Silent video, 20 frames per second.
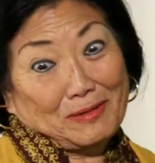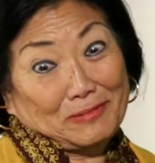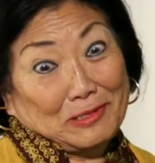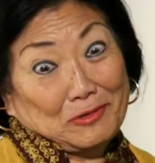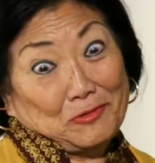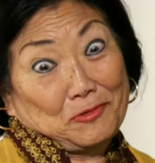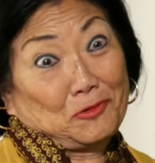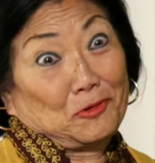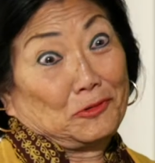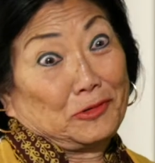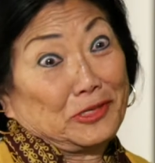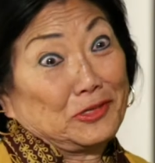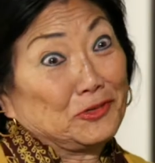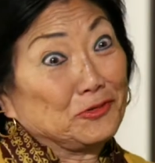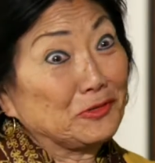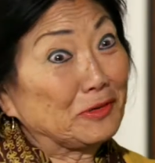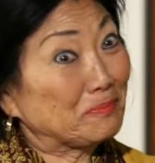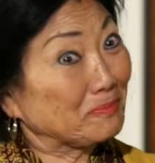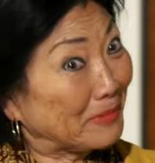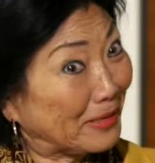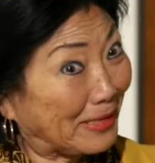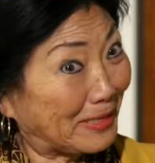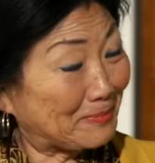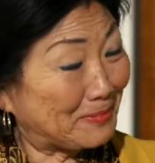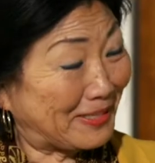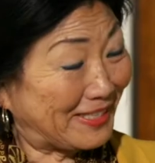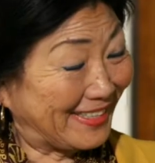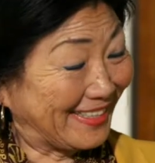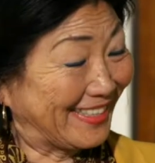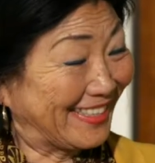probably grow into it,
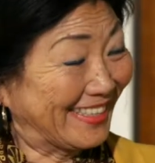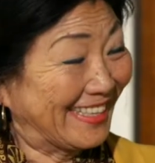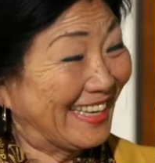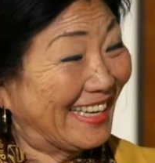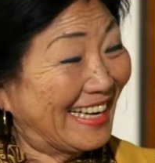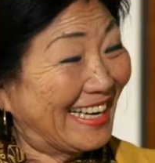maybe.